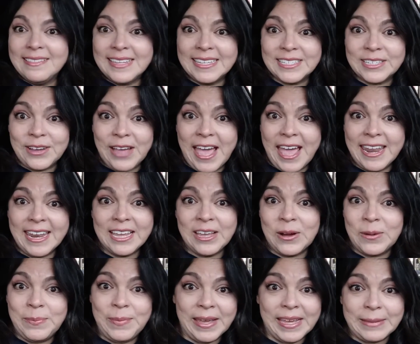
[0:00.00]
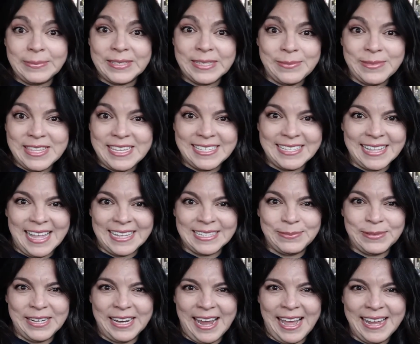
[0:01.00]
let's go ahead and go pick up some of these
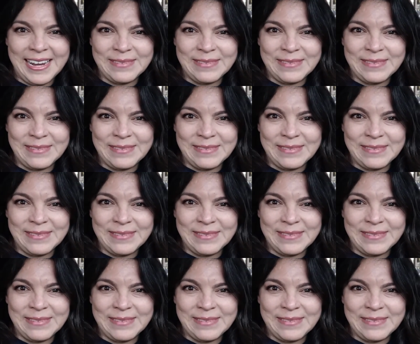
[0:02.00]
last minute